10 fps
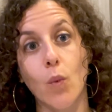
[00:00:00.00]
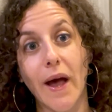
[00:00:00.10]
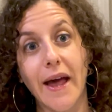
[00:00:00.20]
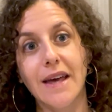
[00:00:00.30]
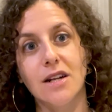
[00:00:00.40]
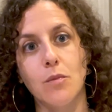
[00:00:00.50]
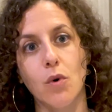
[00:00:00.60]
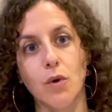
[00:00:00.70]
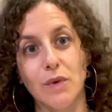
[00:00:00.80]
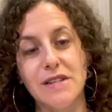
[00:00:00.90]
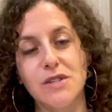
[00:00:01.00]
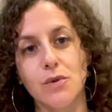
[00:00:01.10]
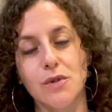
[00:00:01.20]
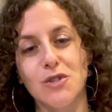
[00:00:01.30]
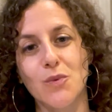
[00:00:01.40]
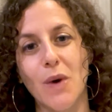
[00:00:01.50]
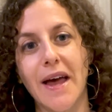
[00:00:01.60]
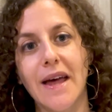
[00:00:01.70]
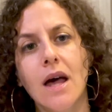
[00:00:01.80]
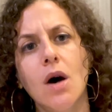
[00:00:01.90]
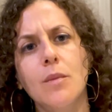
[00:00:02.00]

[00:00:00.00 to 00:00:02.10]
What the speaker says: way, in a more resourced way,